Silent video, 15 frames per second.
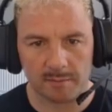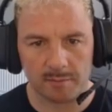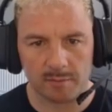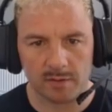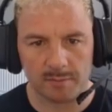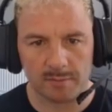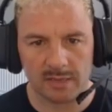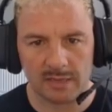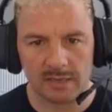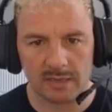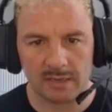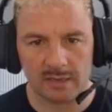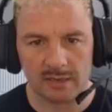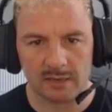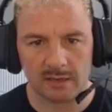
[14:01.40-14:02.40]
me put him
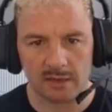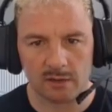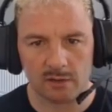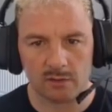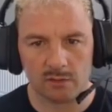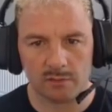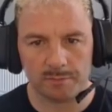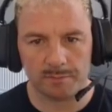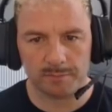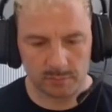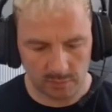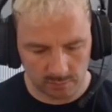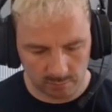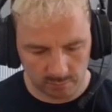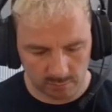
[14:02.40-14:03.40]
here and go,
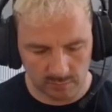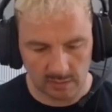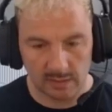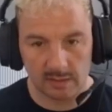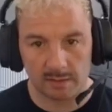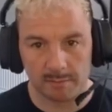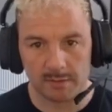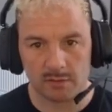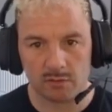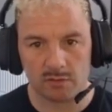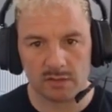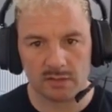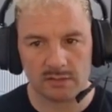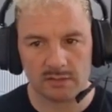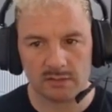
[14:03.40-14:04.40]
no, and let me do
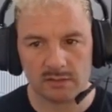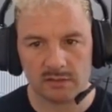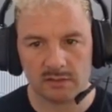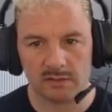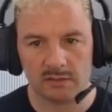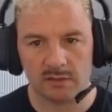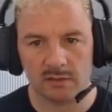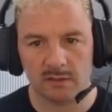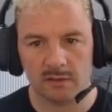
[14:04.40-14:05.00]
this.